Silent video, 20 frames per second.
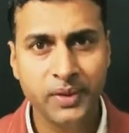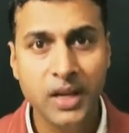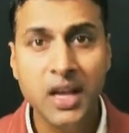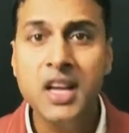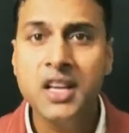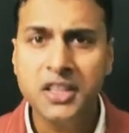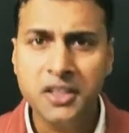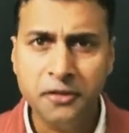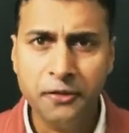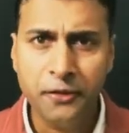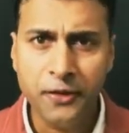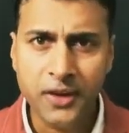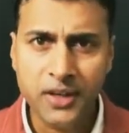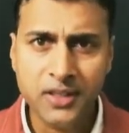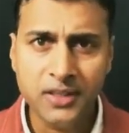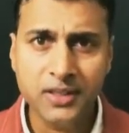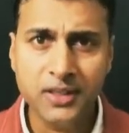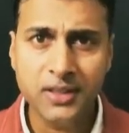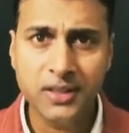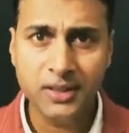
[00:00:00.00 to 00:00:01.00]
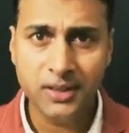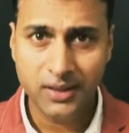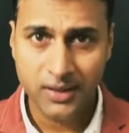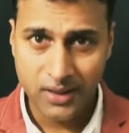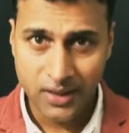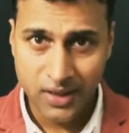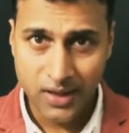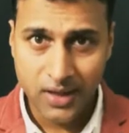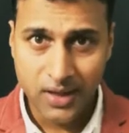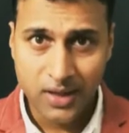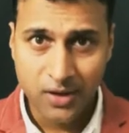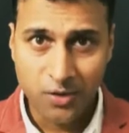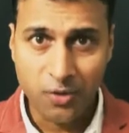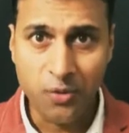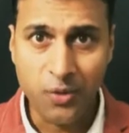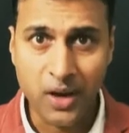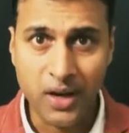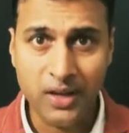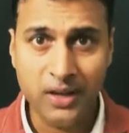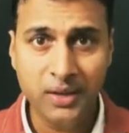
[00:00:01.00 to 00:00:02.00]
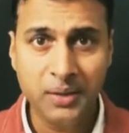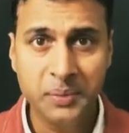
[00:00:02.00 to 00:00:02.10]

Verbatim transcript: The first one